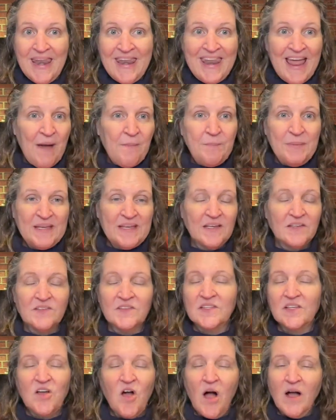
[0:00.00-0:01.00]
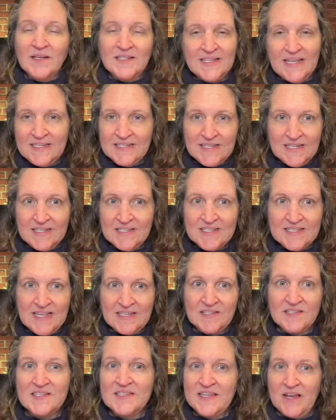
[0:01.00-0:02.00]
not because the content is
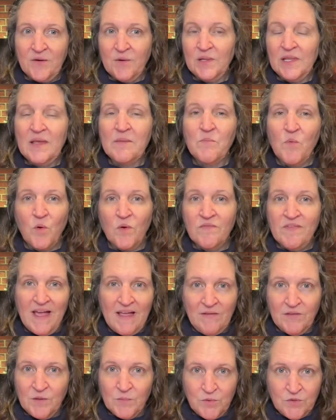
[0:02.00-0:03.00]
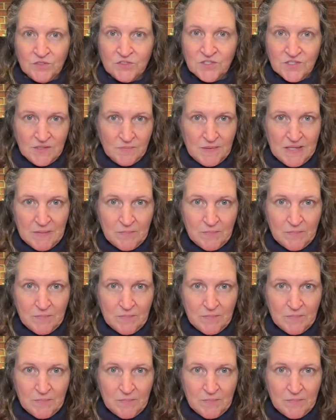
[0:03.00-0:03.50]
necessarily more valuable to the